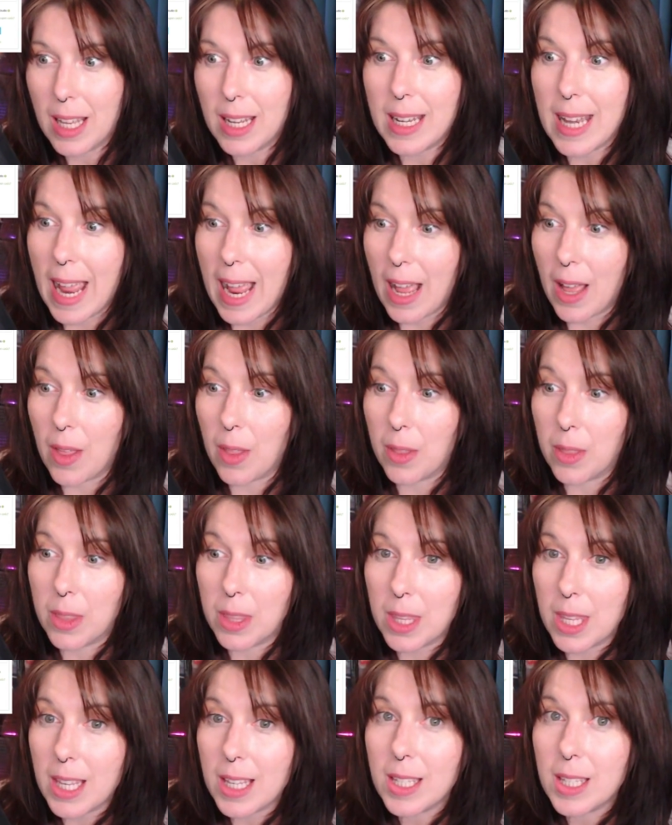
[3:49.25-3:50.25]
Now,
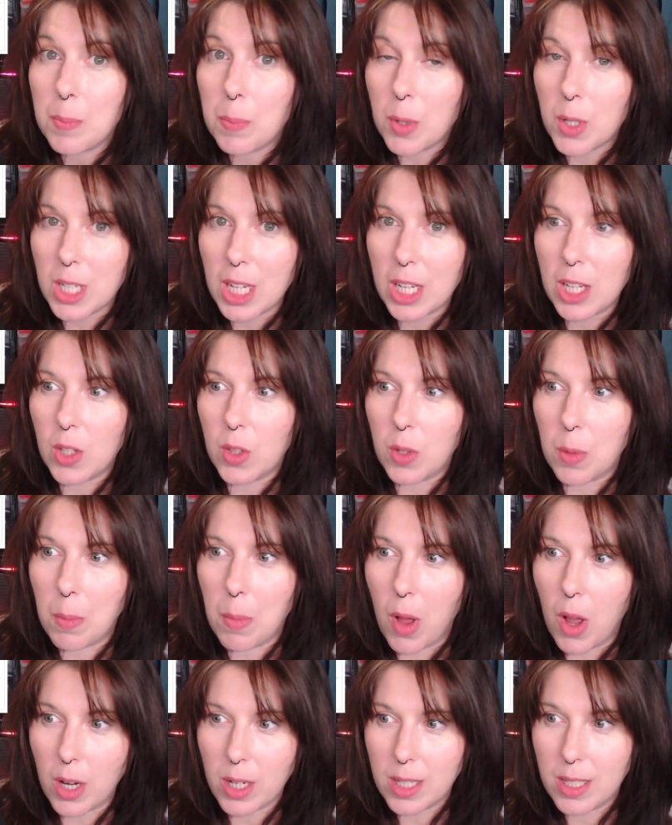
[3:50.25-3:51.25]
this particular
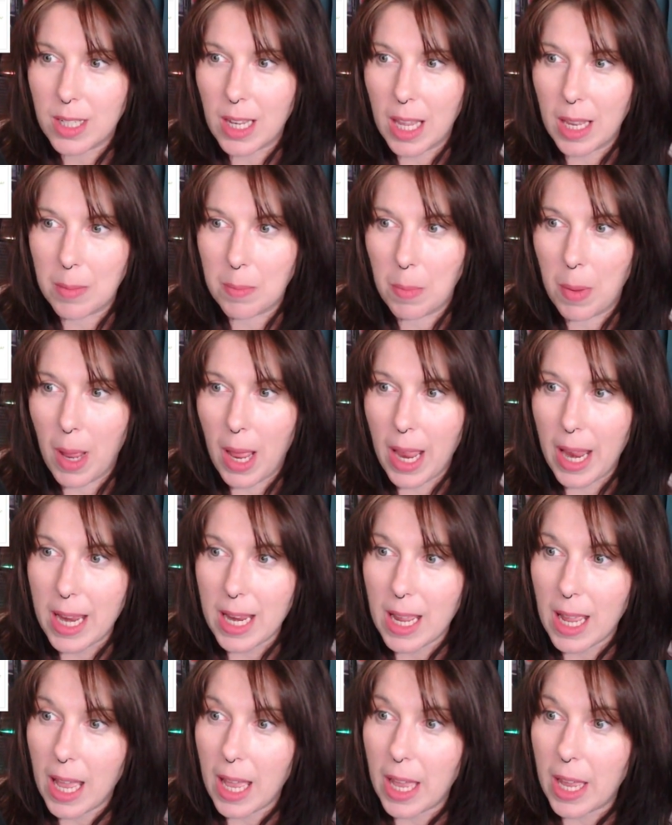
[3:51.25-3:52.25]
MOC done
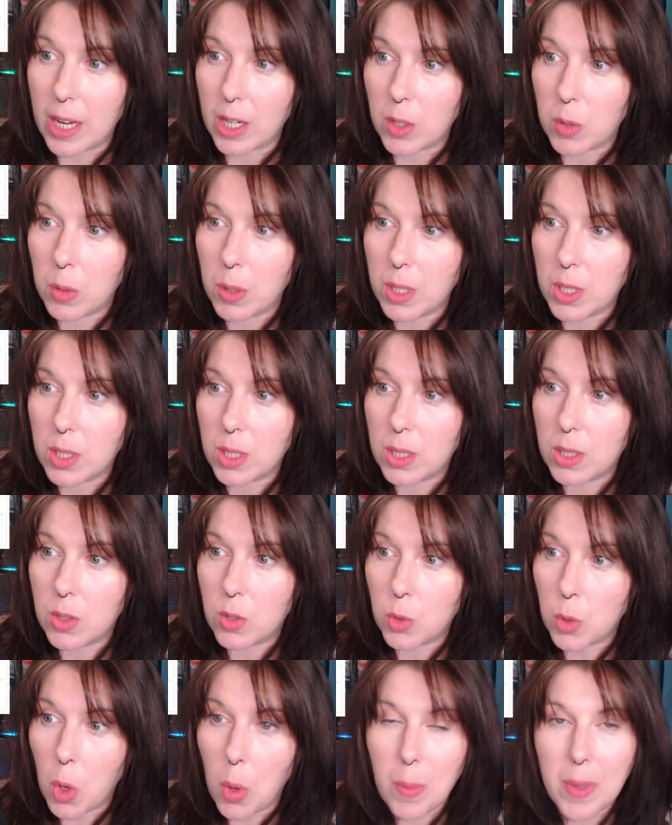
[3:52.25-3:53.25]
by
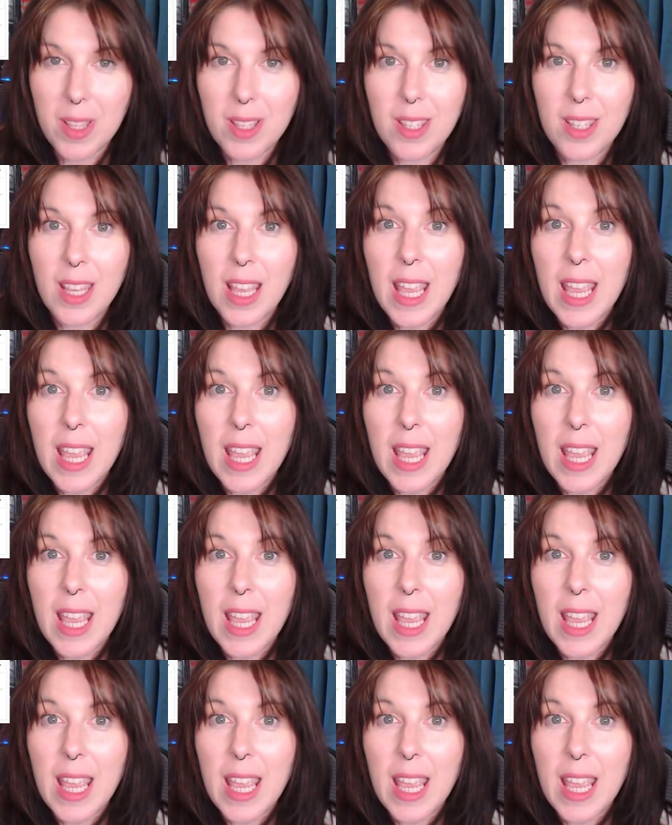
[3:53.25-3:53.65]
christromans